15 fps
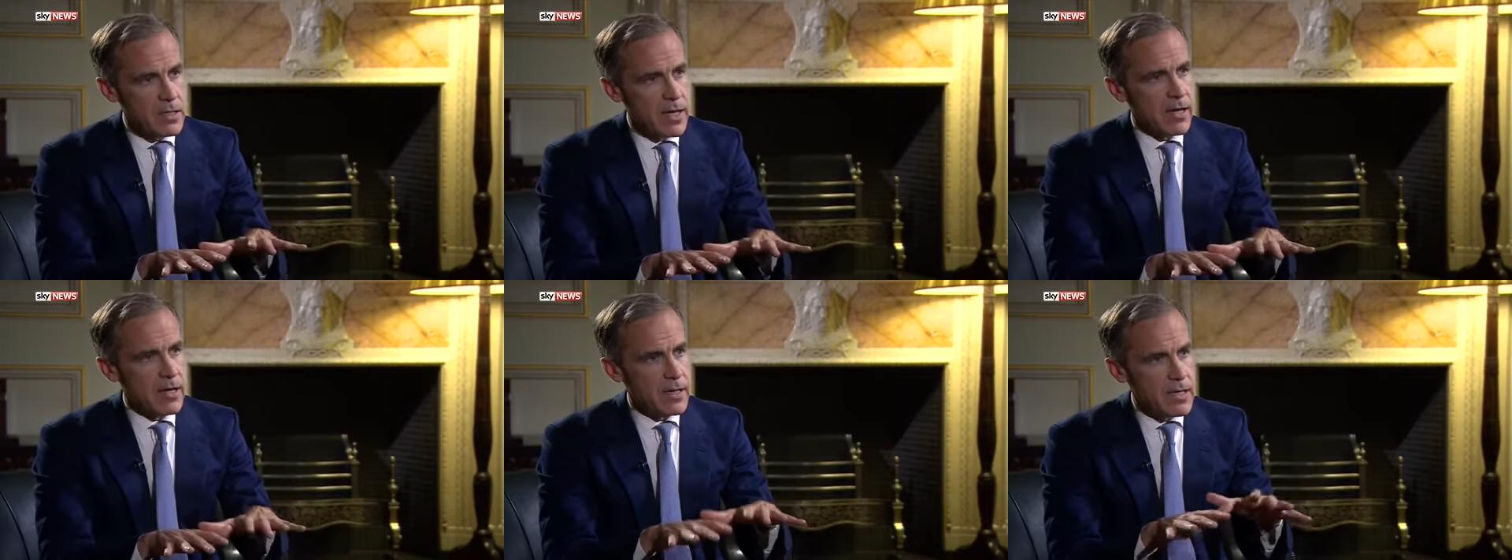
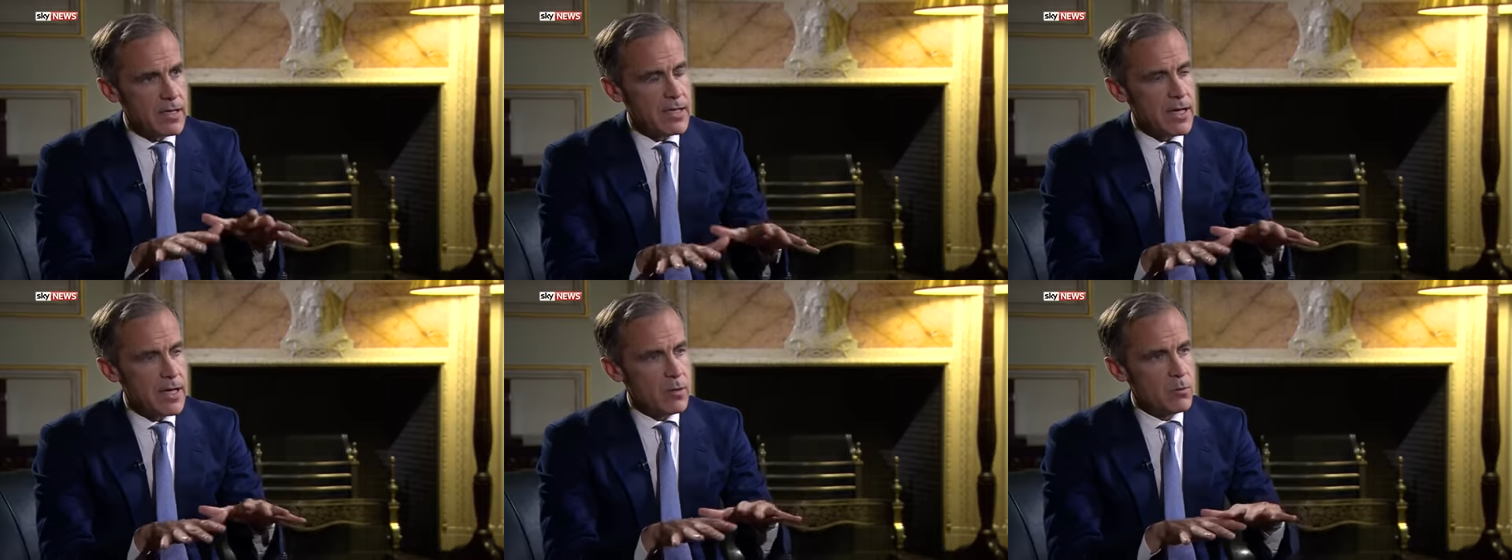Yeah, in
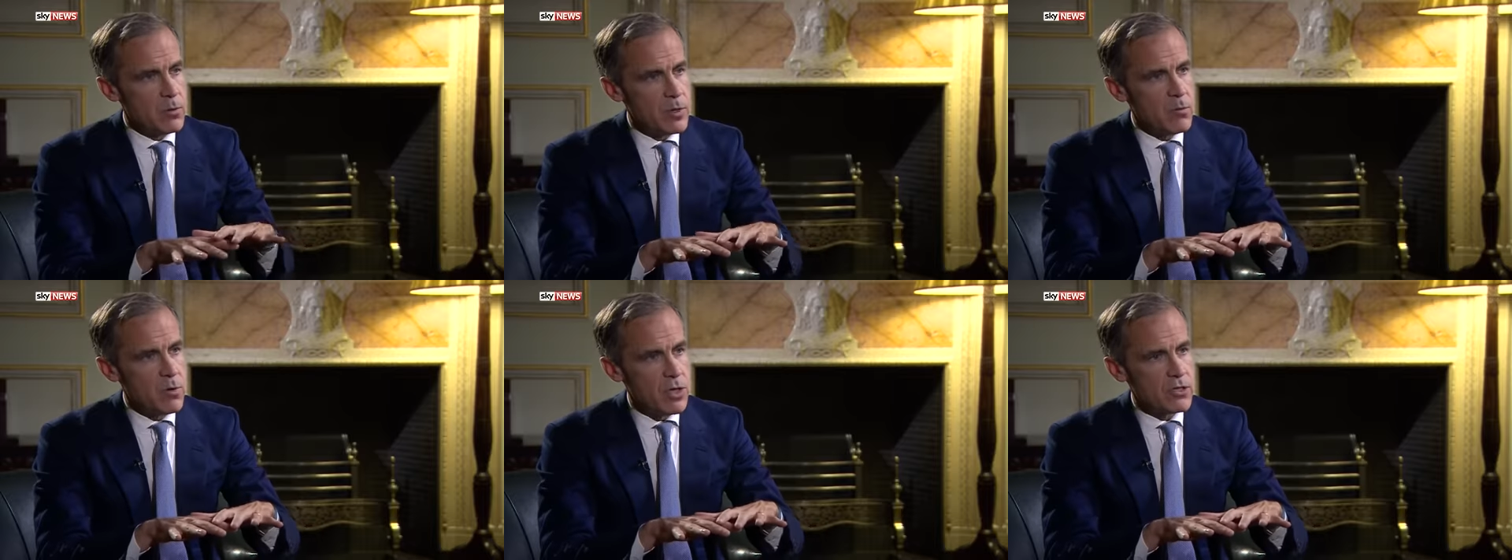the end,
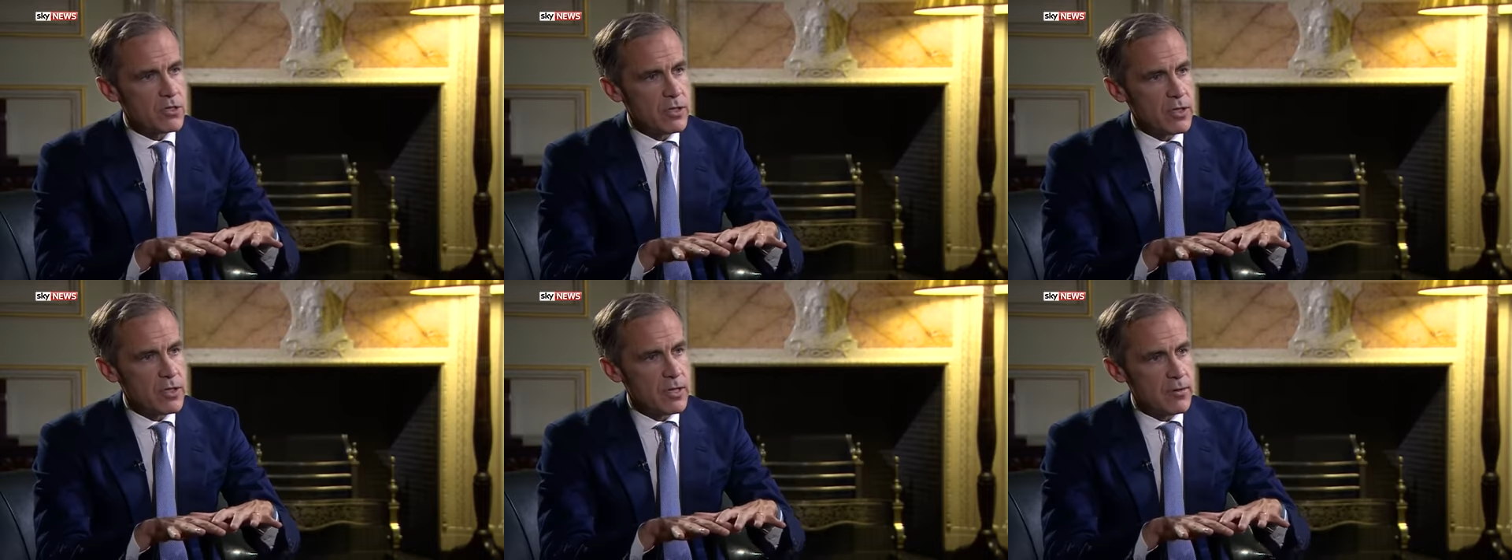we watch
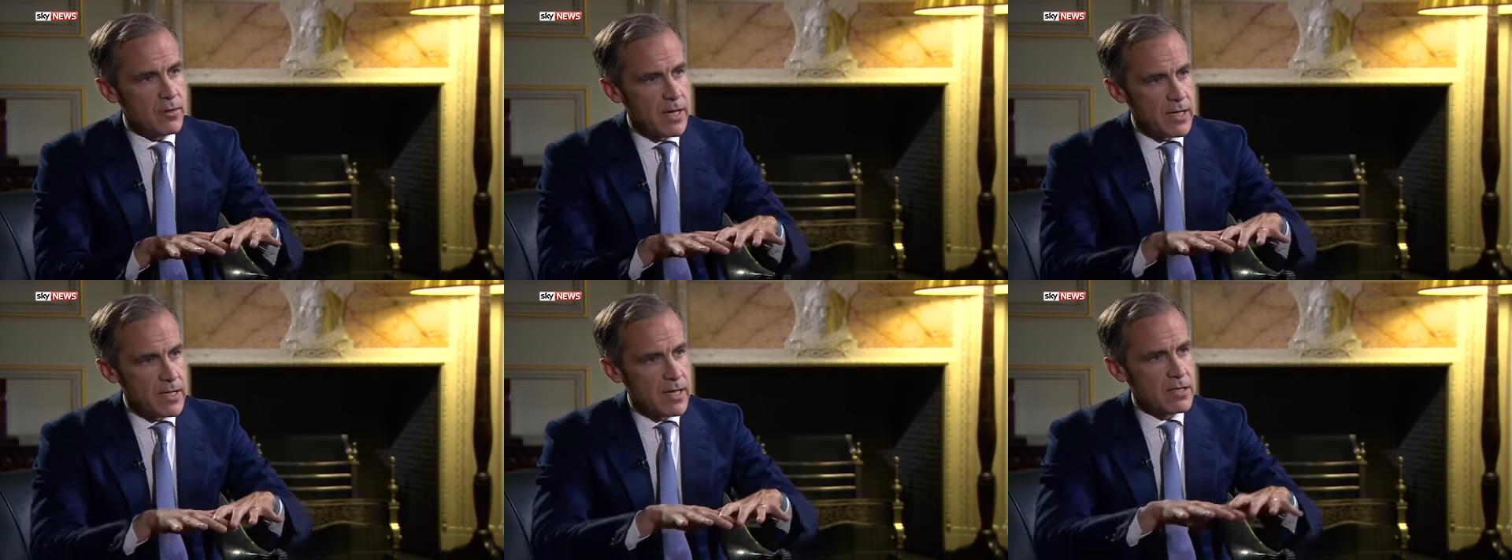it
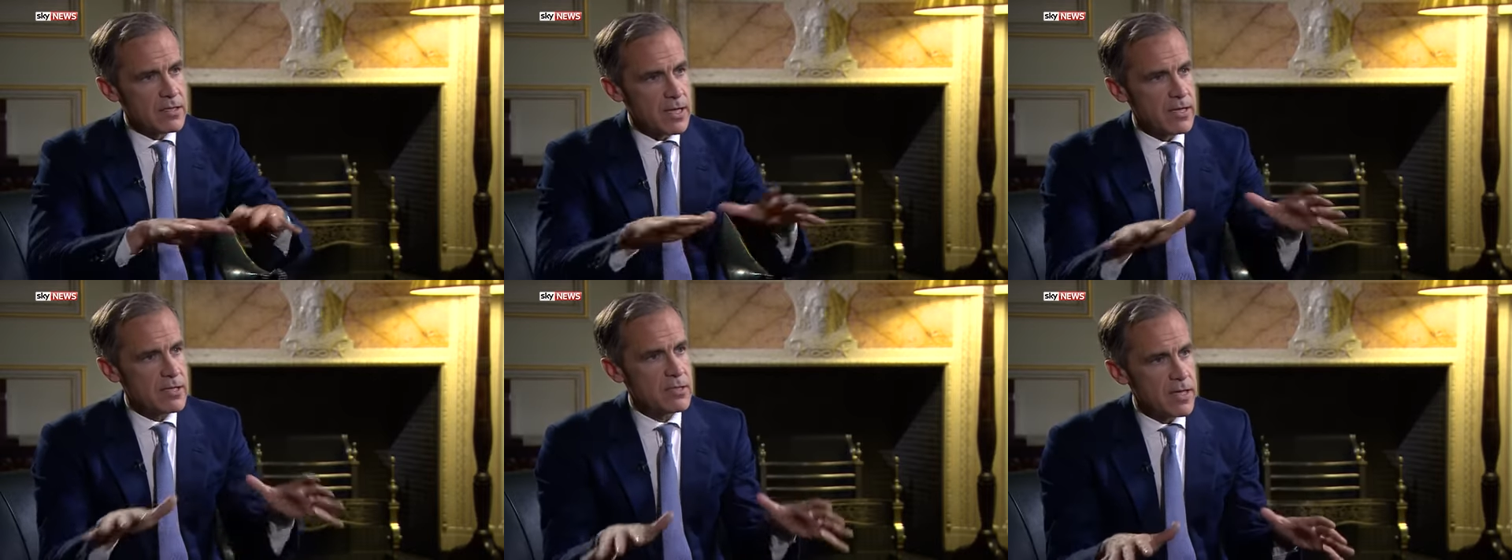
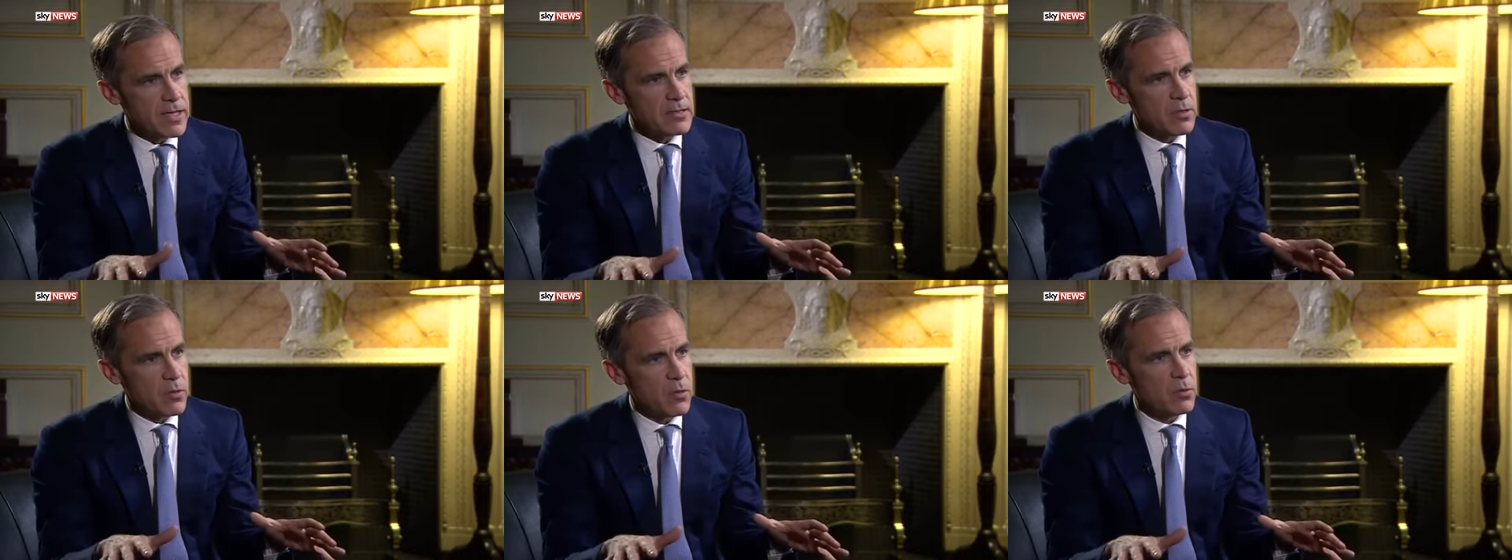
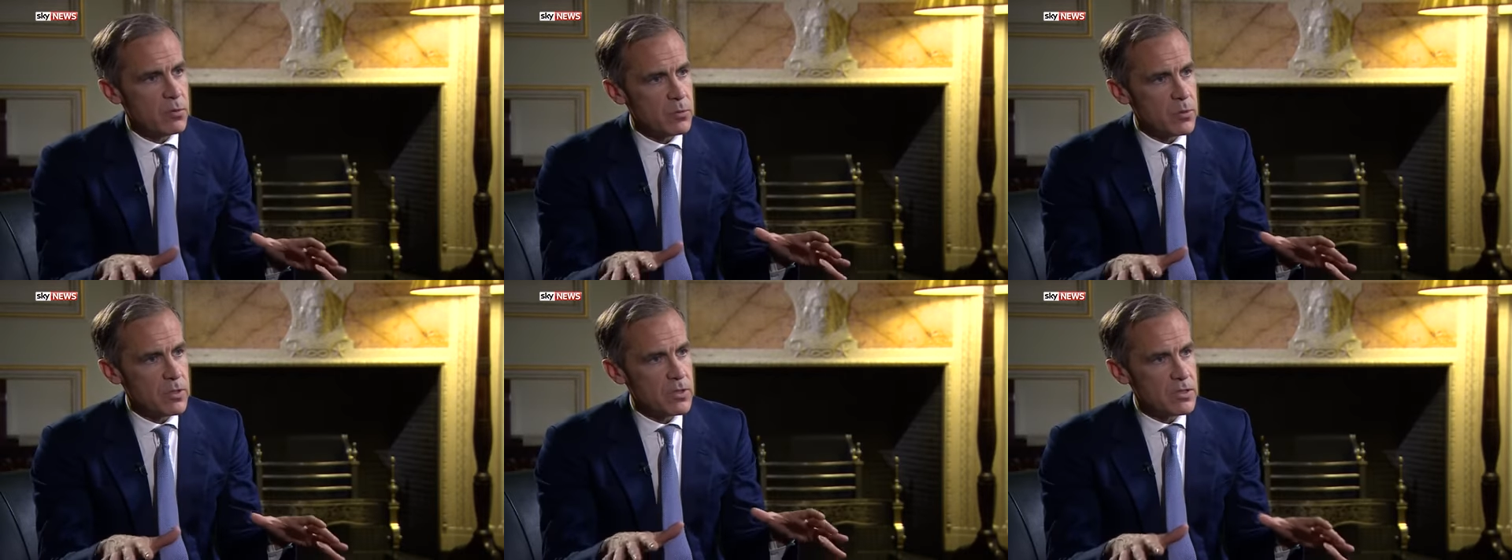as a whole.
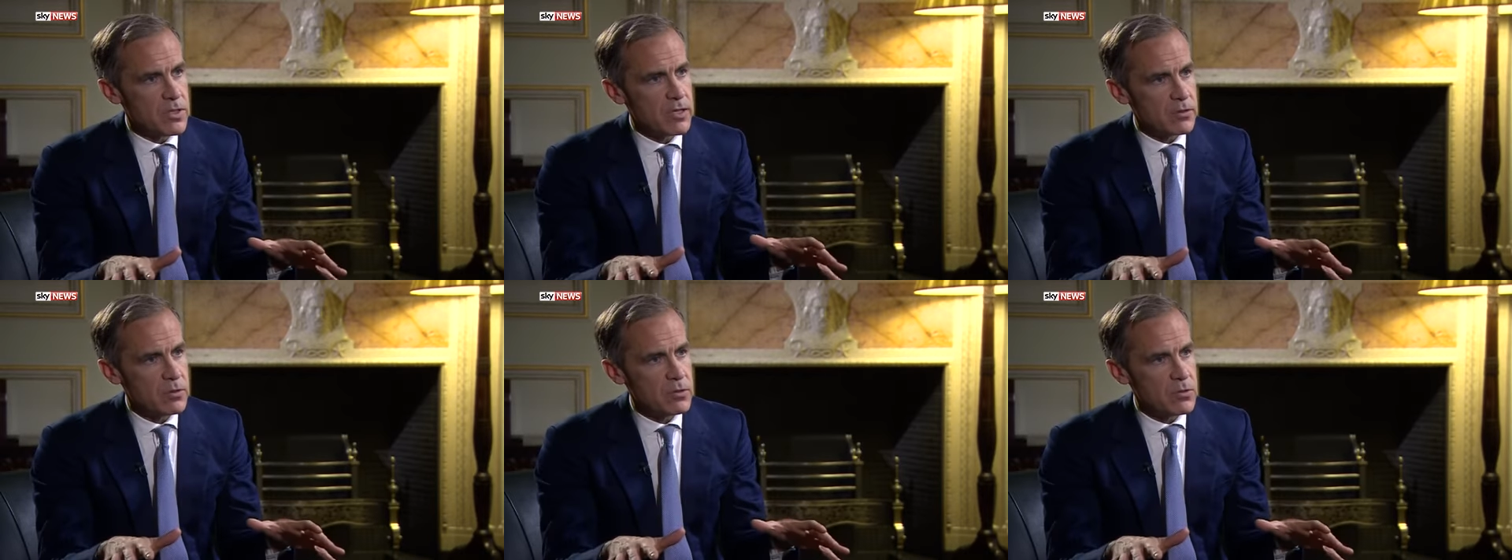We want the
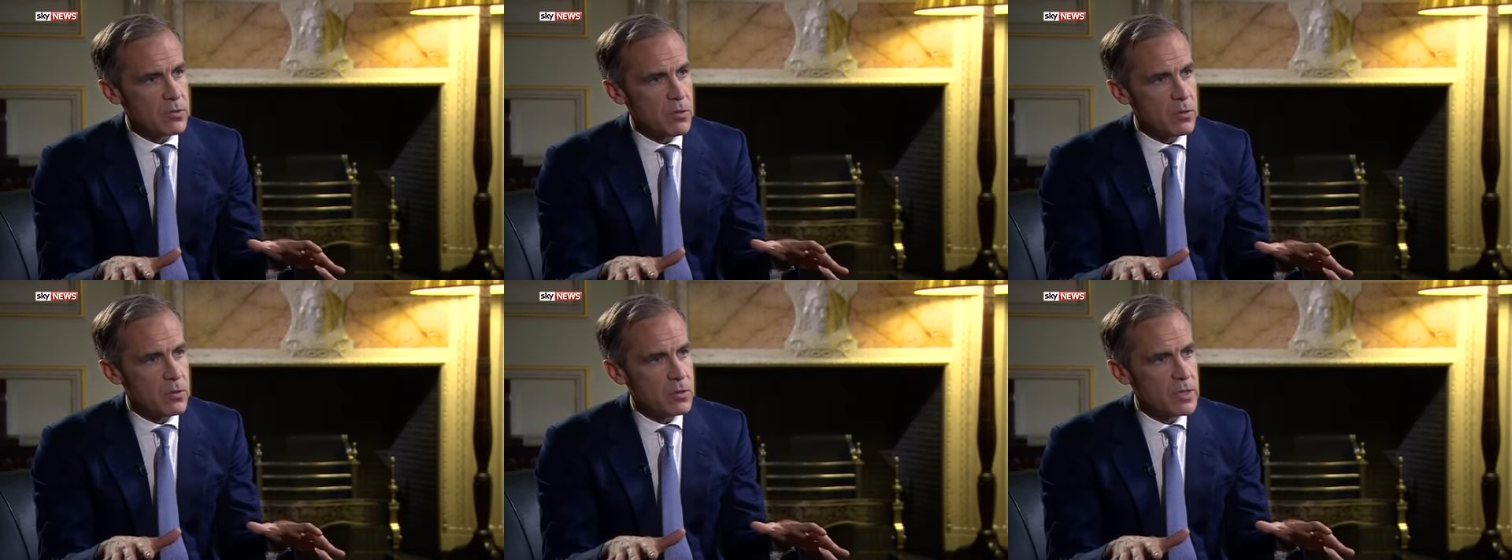sector as a
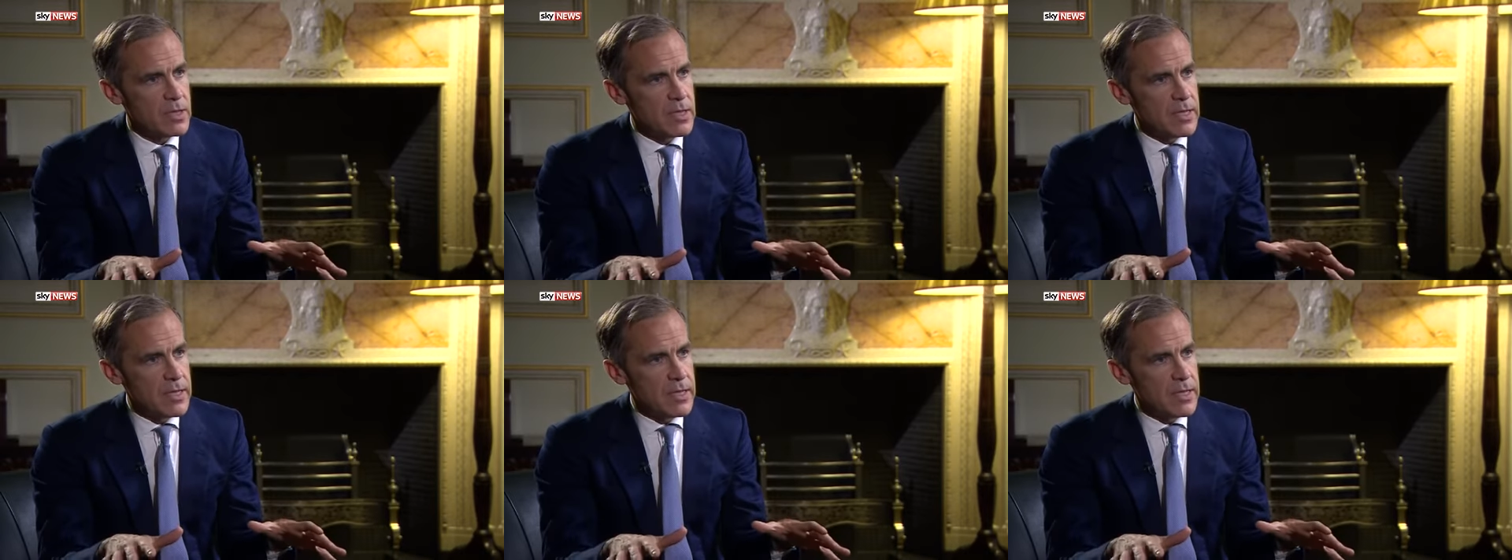whole.